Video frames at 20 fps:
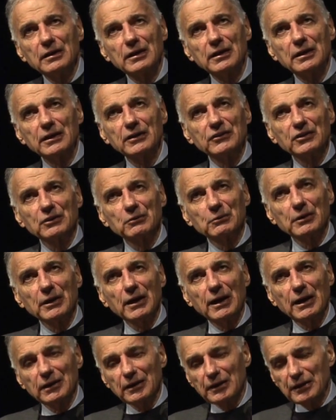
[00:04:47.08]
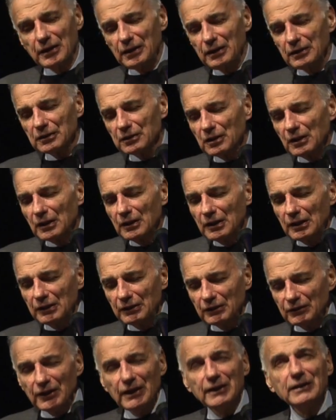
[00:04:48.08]
is in reality.
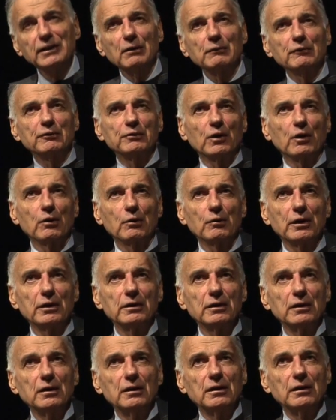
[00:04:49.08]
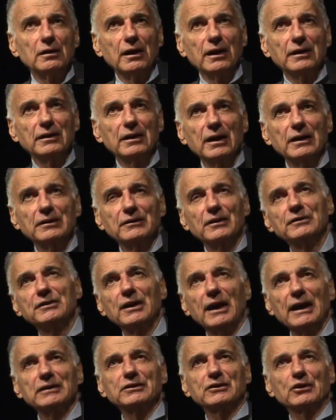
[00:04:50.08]
They come forward. And the
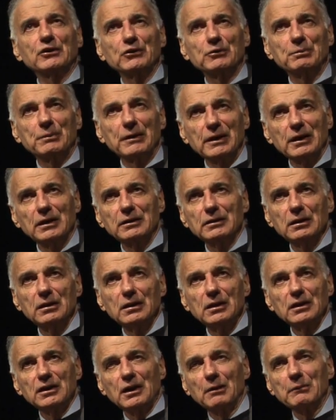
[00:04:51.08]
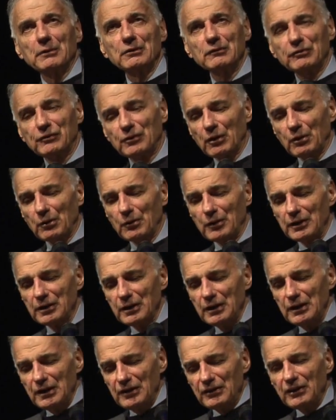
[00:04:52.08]
doctors begin coming forward.
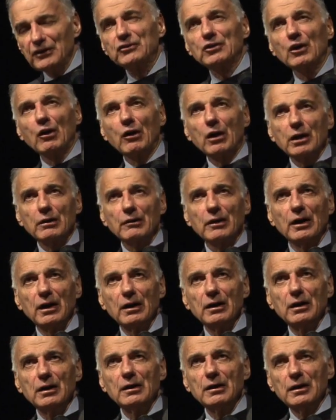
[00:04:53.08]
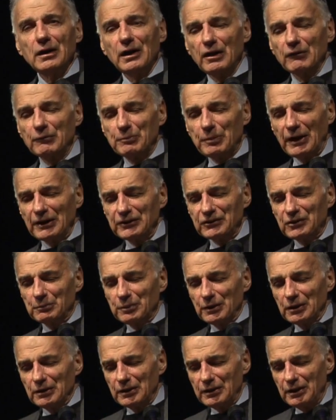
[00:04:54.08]
This aura of
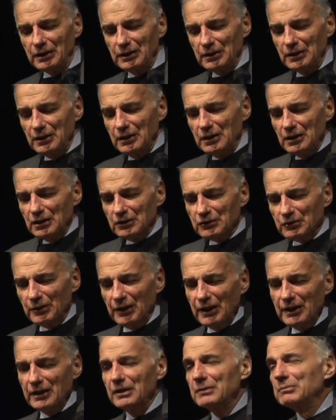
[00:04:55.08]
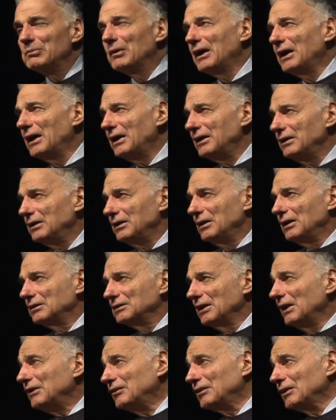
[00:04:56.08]
possibility created by
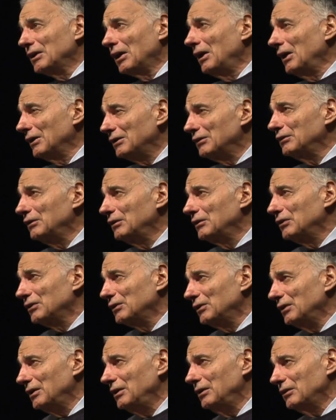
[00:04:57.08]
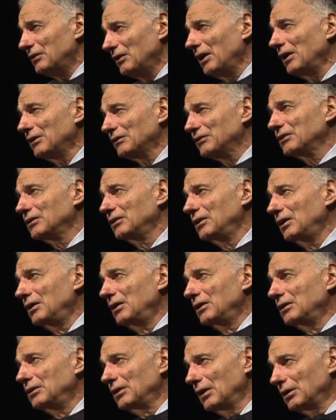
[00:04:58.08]
less than 130,000
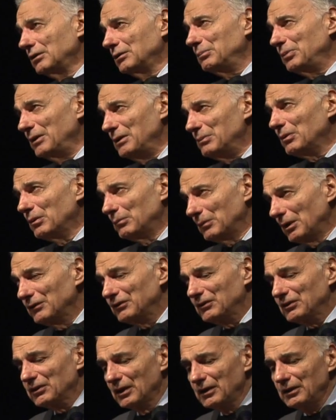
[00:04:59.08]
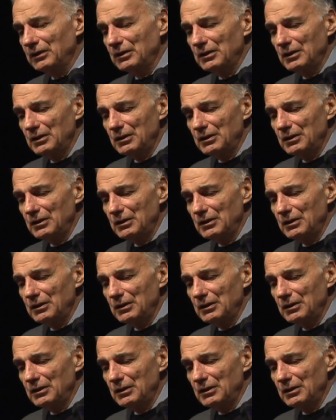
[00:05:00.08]
young people, mostly,